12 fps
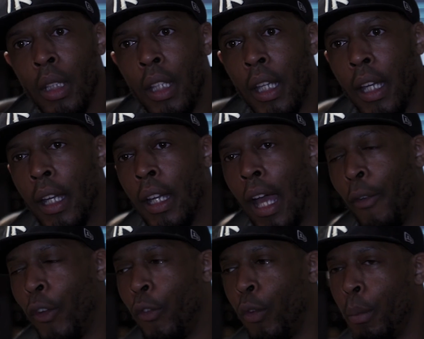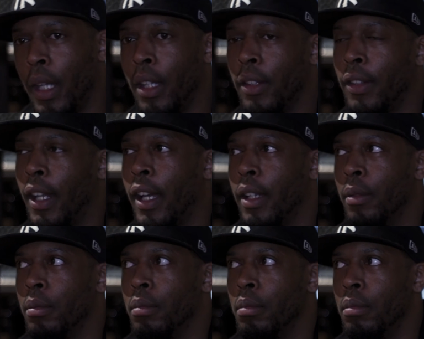Yeah, I think for me, it's like,
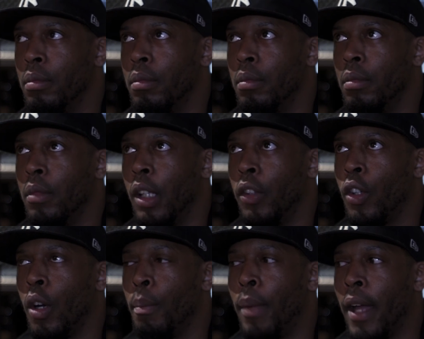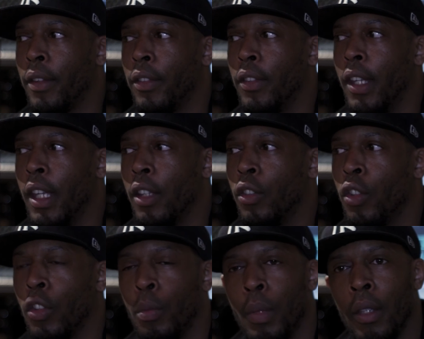it's gone past it
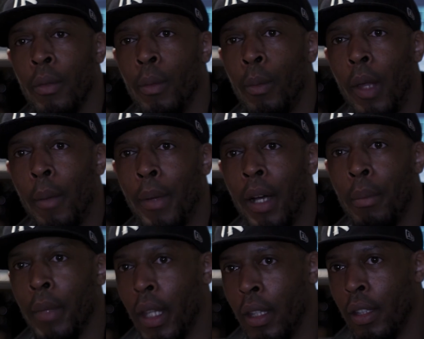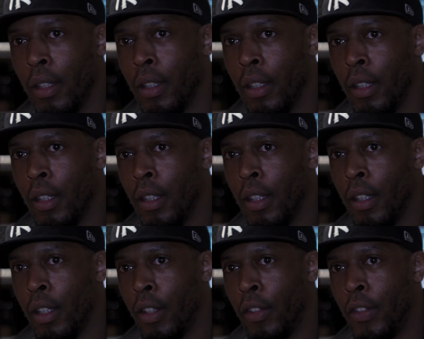just being about me.
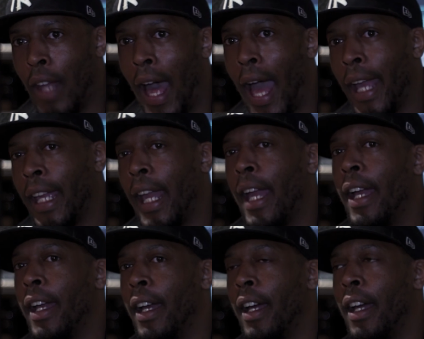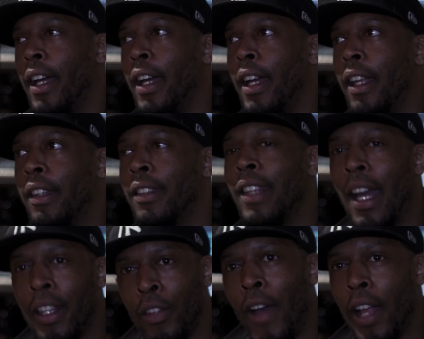Because I get
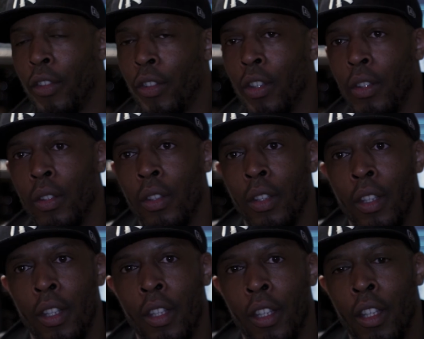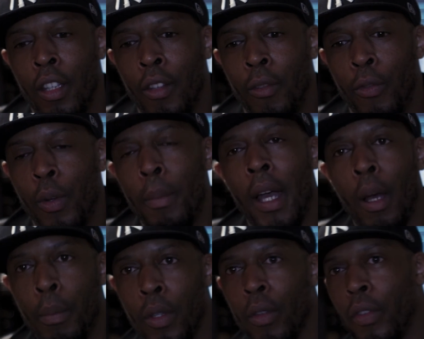satisfaction from
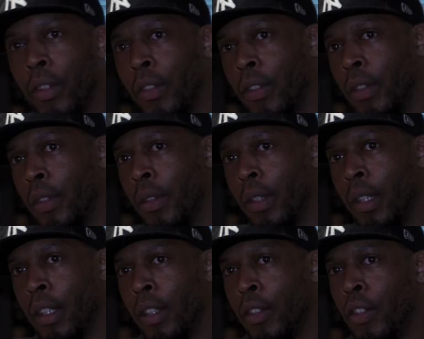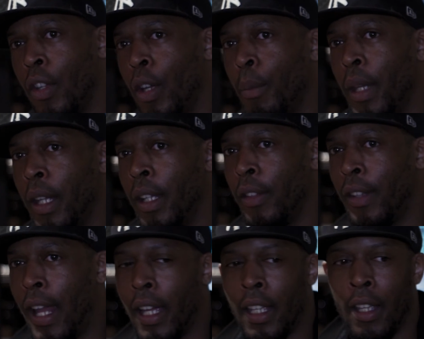helping others. Yeah. Do you know what I mean?
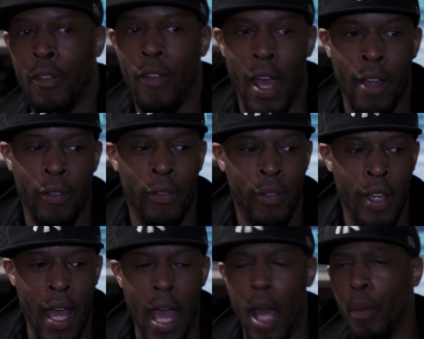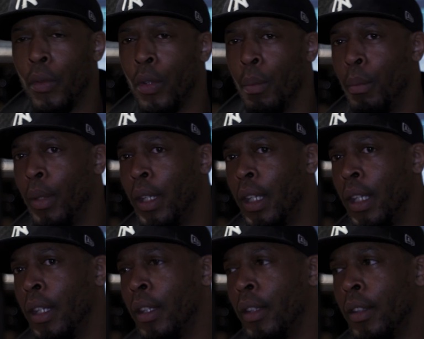It's like, if I've helped
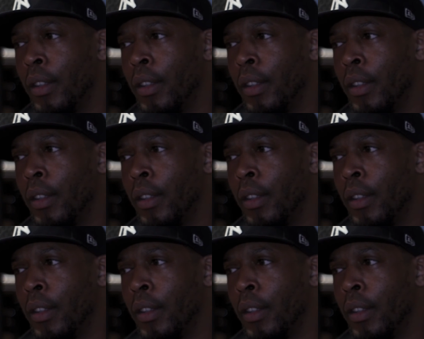somebody